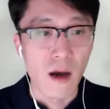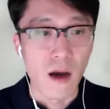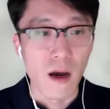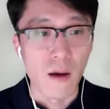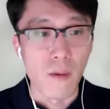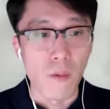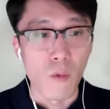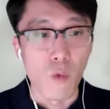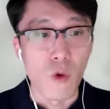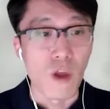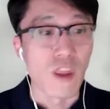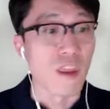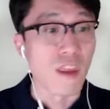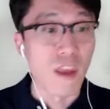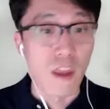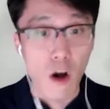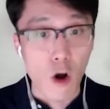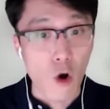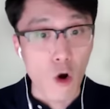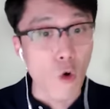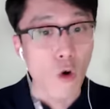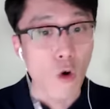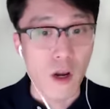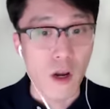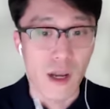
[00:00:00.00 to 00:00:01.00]
within
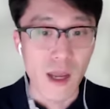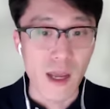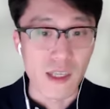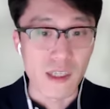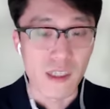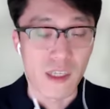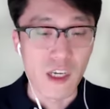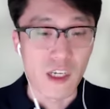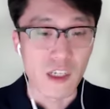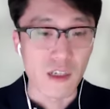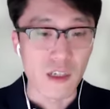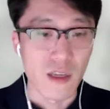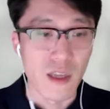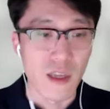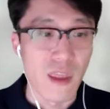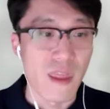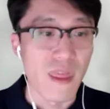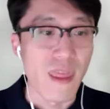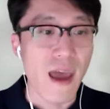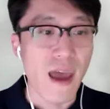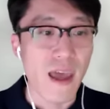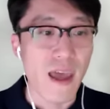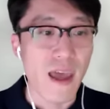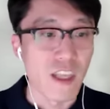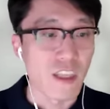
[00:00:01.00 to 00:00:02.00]
our organization, in
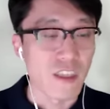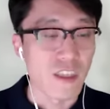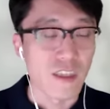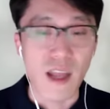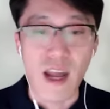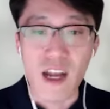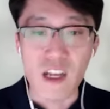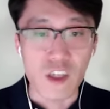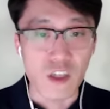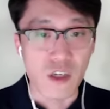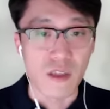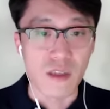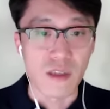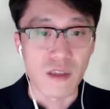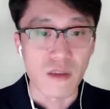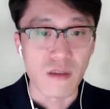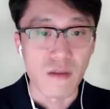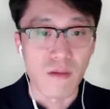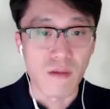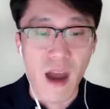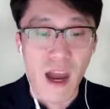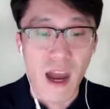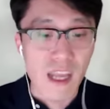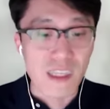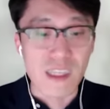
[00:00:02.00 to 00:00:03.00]
that it's not just
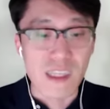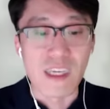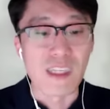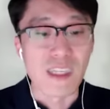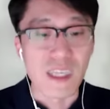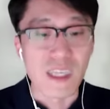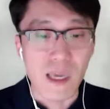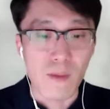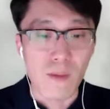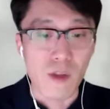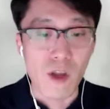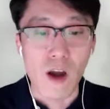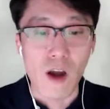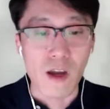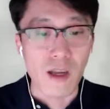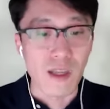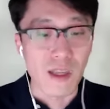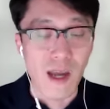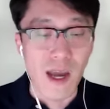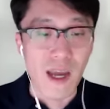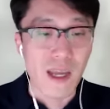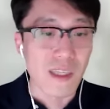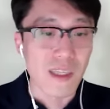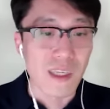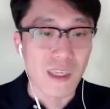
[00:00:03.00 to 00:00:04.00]
IT team talking
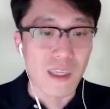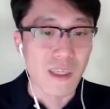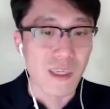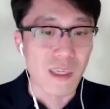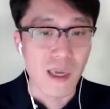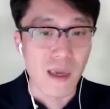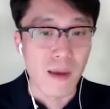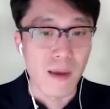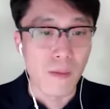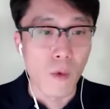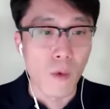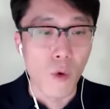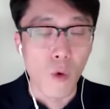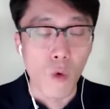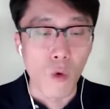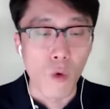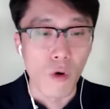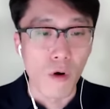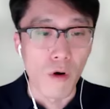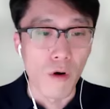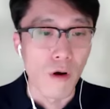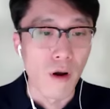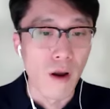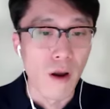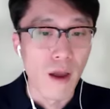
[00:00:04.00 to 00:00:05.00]
to IT team
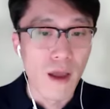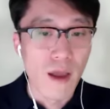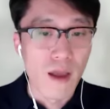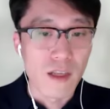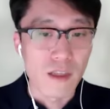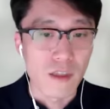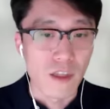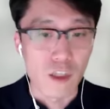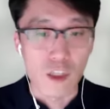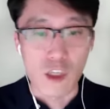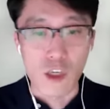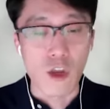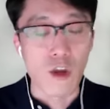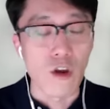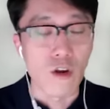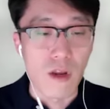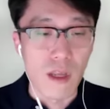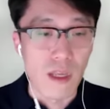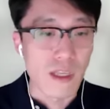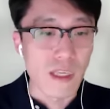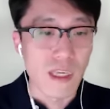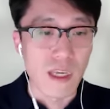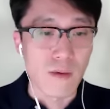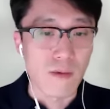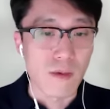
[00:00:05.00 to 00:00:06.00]
or the security
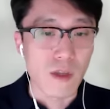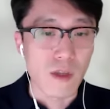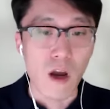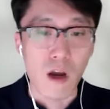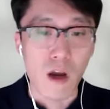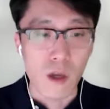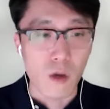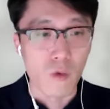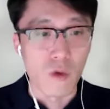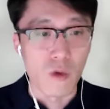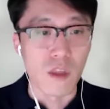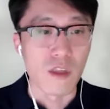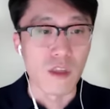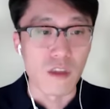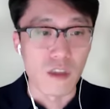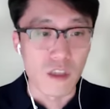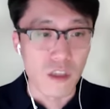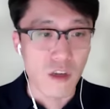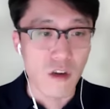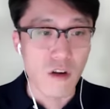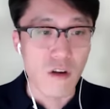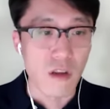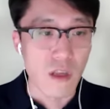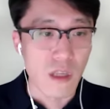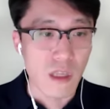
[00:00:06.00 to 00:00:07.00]
team talking within the
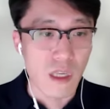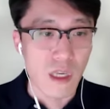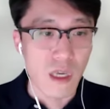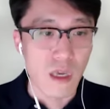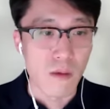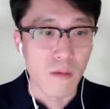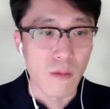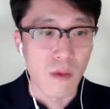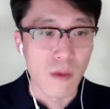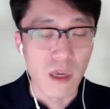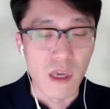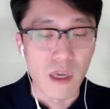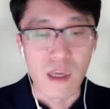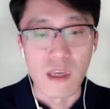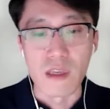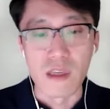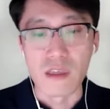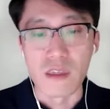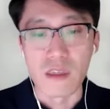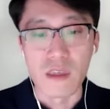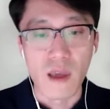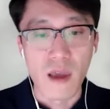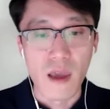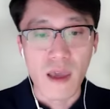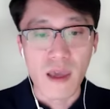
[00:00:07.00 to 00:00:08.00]
security team?
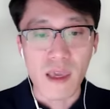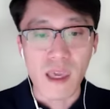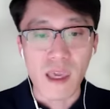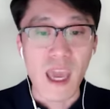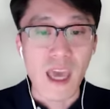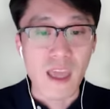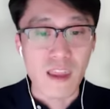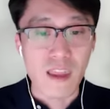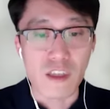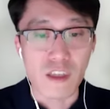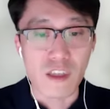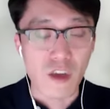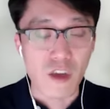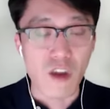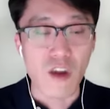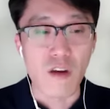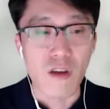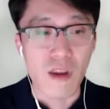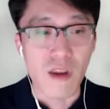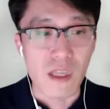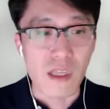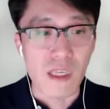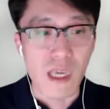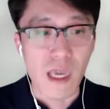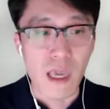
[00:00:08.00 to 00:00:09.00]
Can the
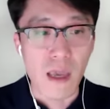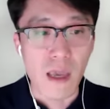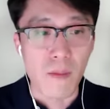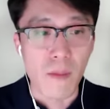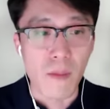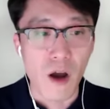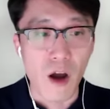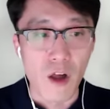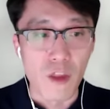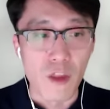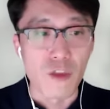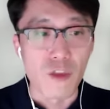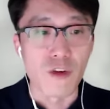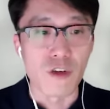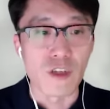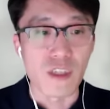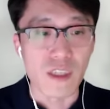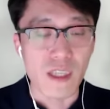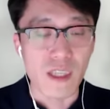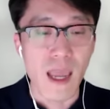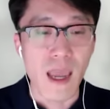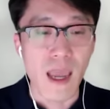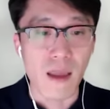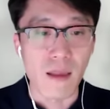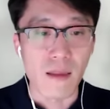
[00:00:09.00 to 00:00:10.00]
security team
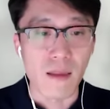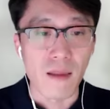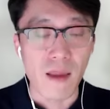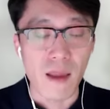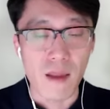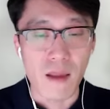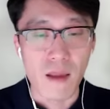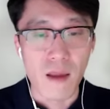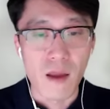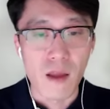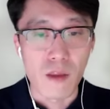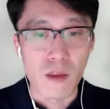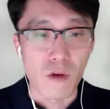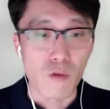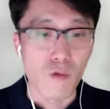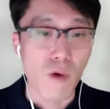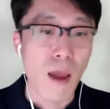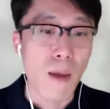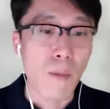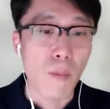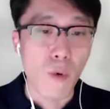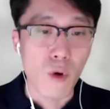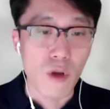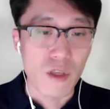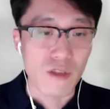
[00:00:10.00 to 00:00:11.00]
understand the
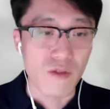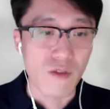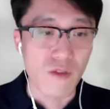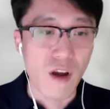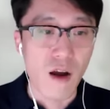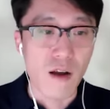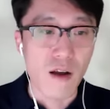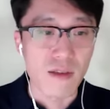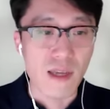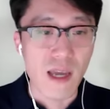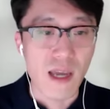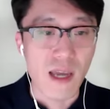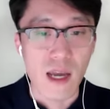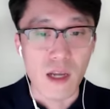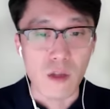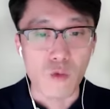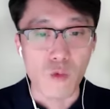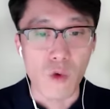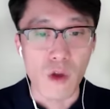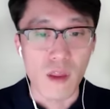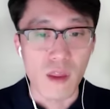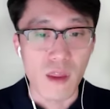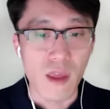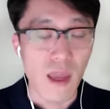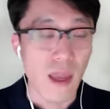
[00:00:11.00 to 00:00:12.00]
right points of contact
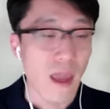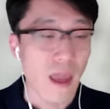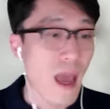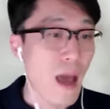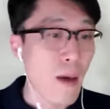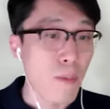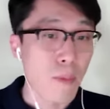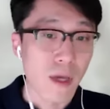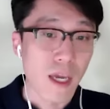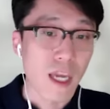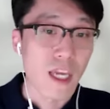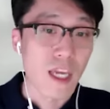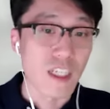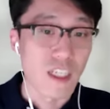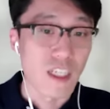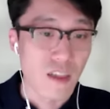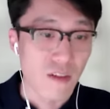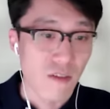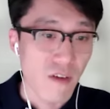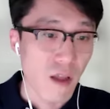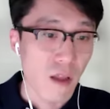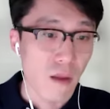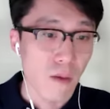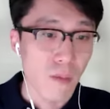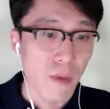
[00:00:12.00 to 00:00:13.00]
with a application
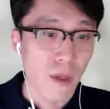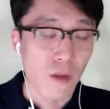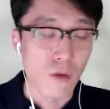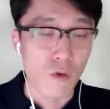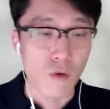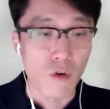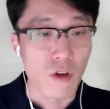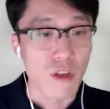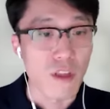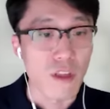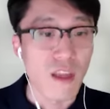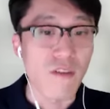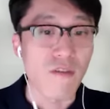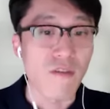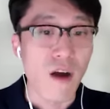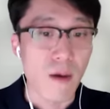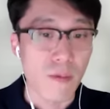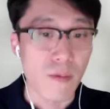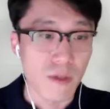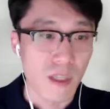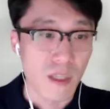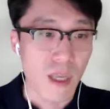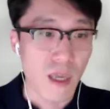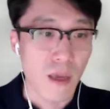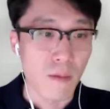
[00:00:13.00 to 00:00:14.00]
development or a
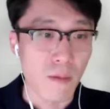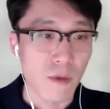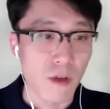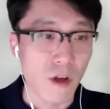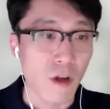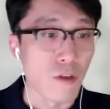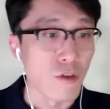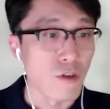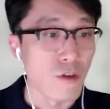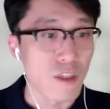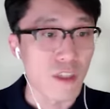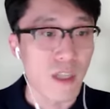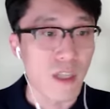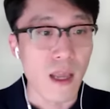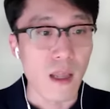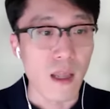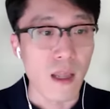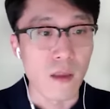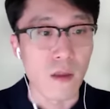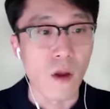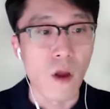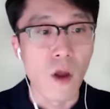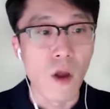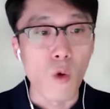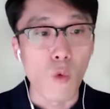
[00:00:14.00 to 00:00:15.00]
DevOps team to
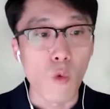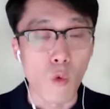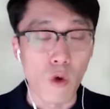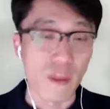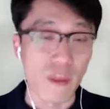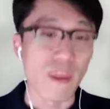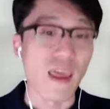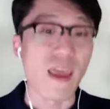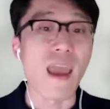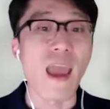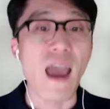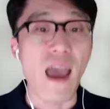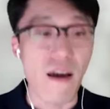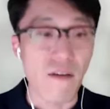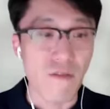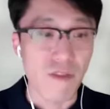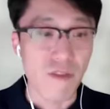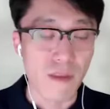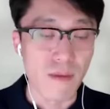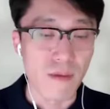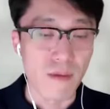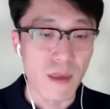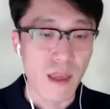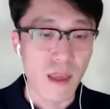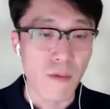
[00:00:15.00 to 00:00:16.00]
understand what they have
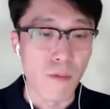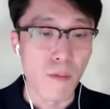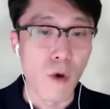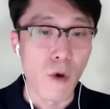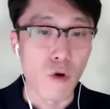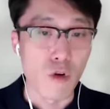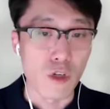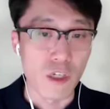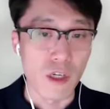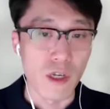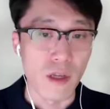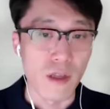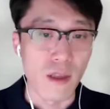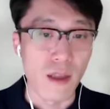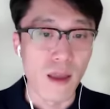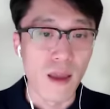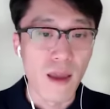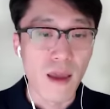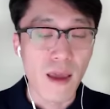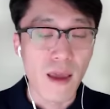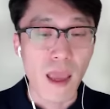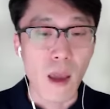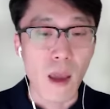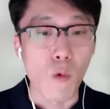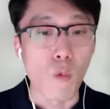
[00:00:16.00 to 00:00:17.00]
in motion
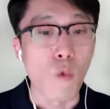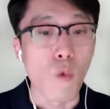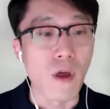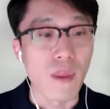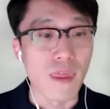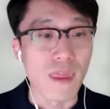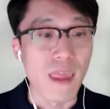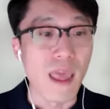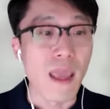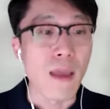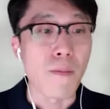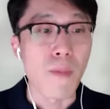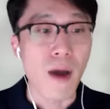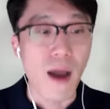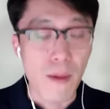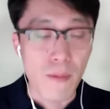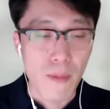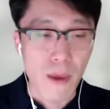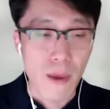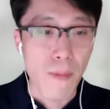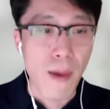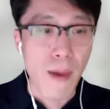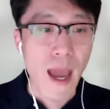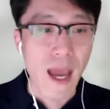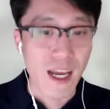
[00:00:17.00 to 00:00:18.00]
and what they might
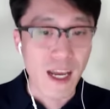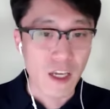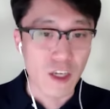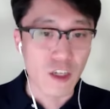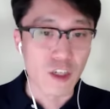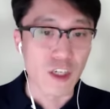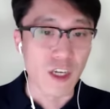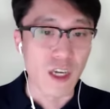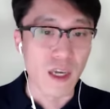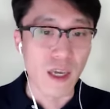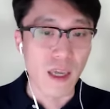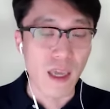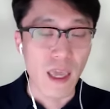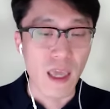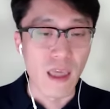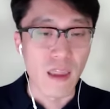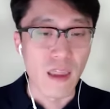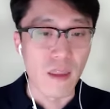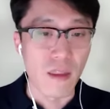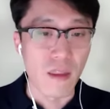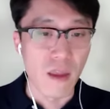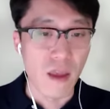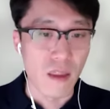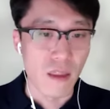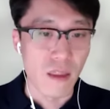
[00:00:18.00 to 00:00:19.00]
be packaging
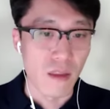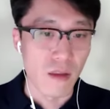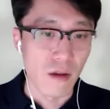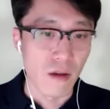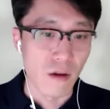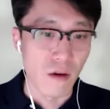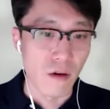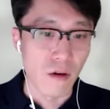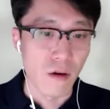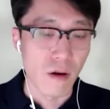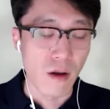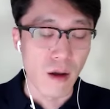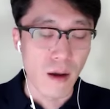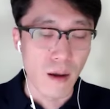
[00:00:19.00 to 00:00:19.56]
in their